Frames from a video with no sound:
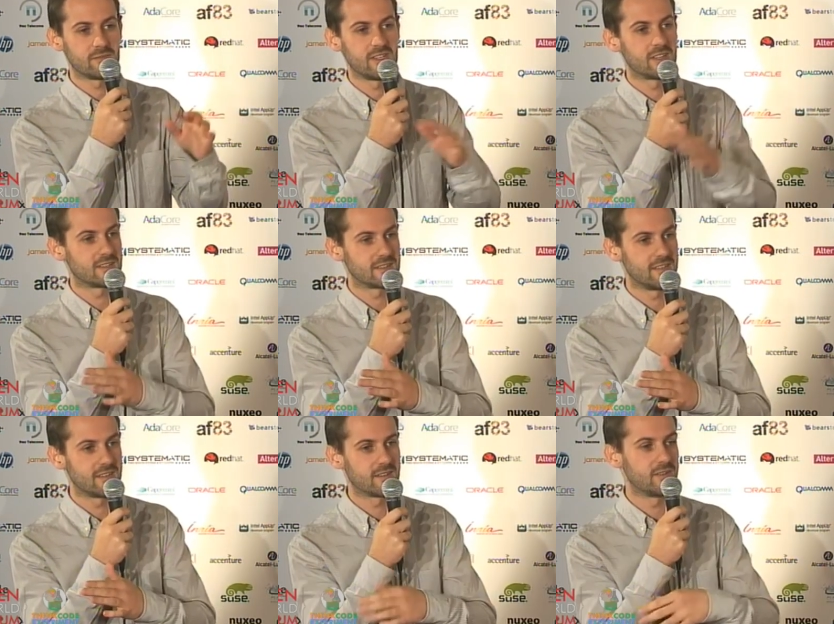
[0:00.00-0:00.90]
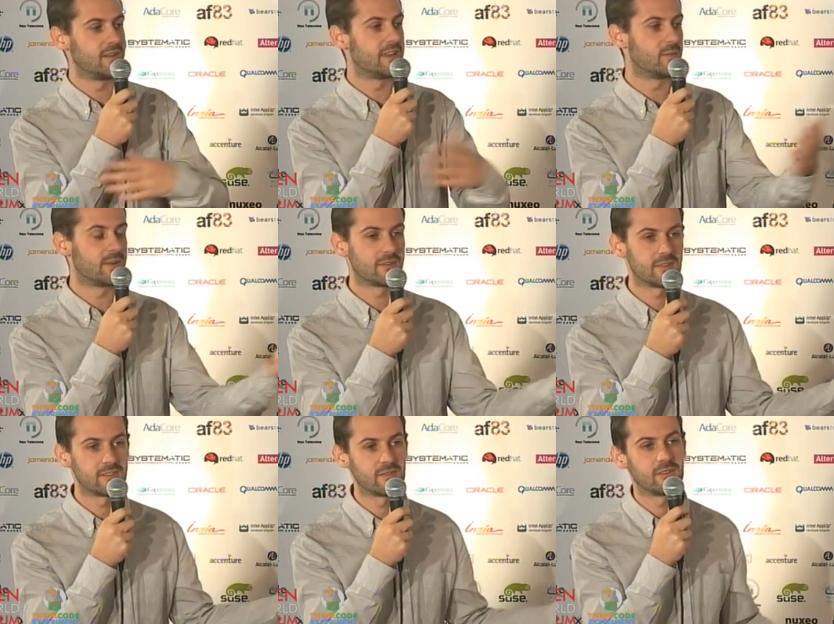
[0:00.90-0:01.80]
Three clicks later, you get the
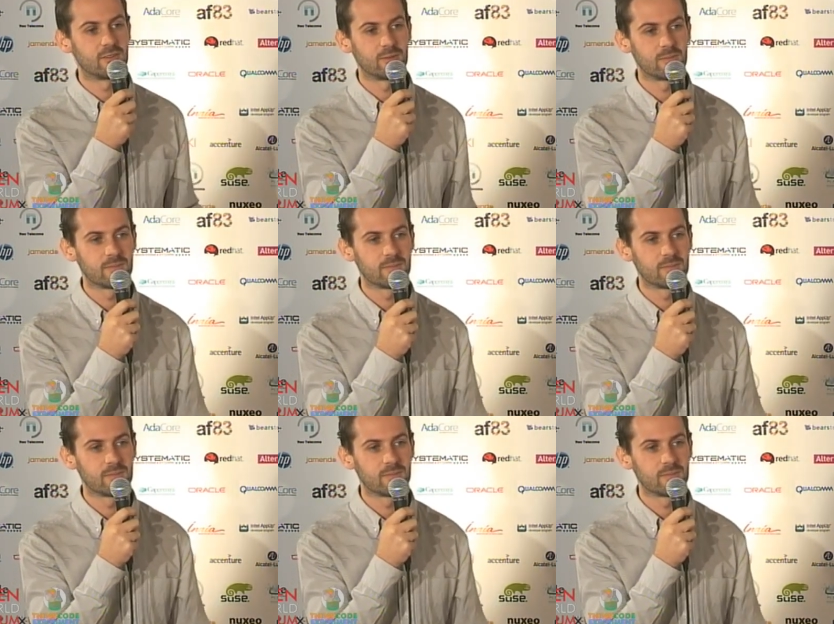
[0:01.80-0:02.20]
benefits of this tool.